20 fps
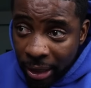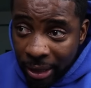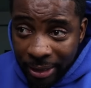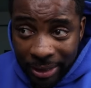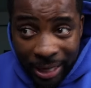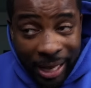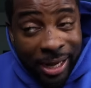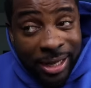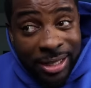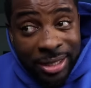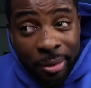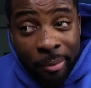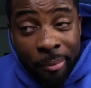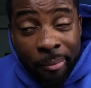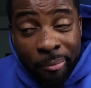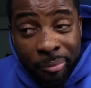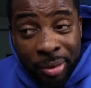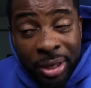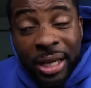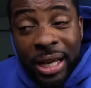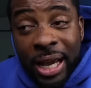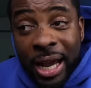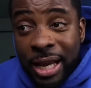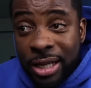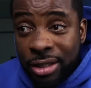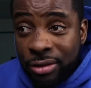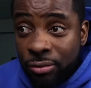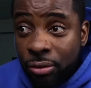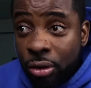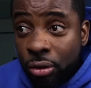That is a
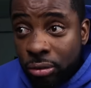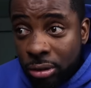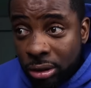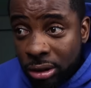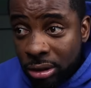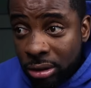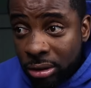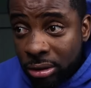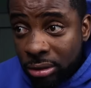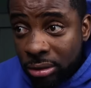big-ass roach.